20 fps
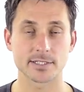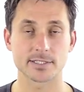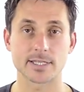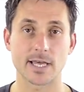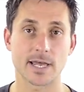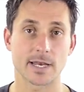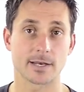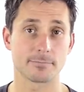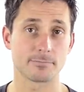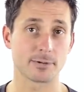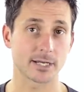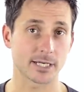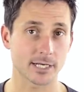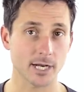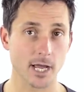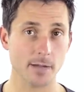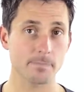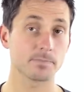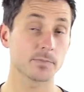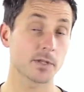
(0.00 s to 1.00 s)
decided to pick it
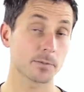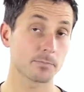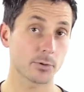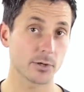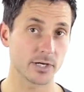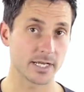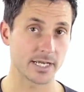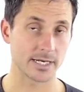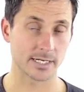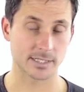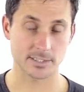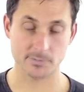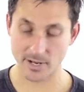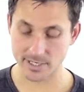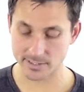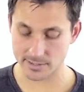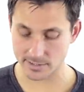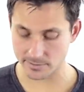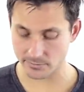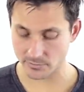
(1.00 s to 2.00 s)
up, pretty
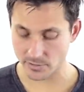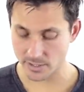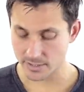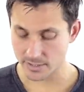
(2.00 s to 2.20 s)
inexpensive.